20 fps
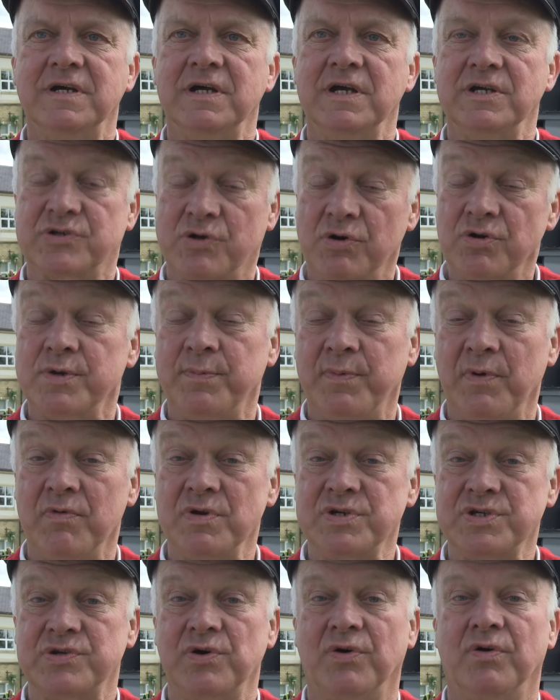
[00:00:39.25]
is going to be
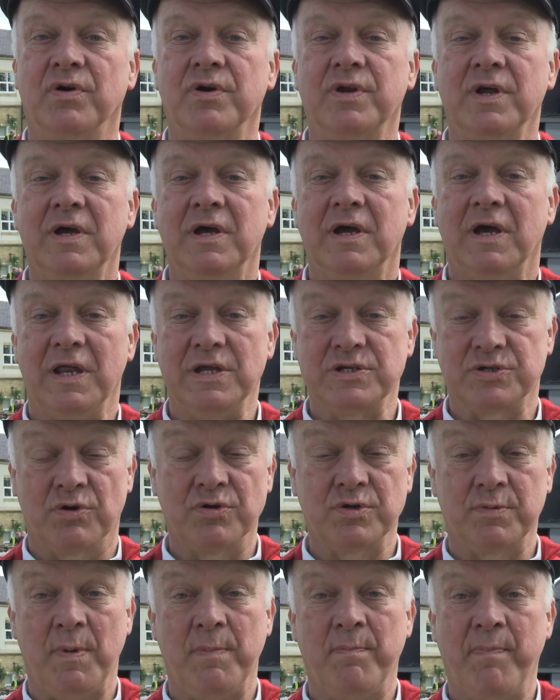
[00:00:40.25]
restored and is
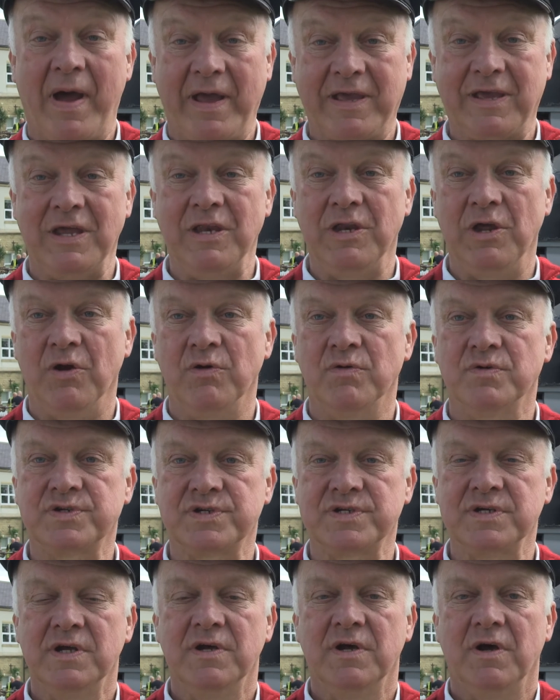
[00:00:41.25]
going to be back in
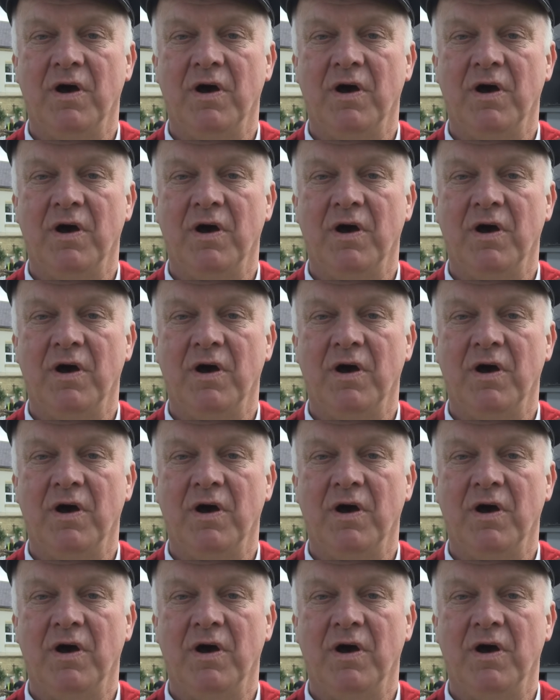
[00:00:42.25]
use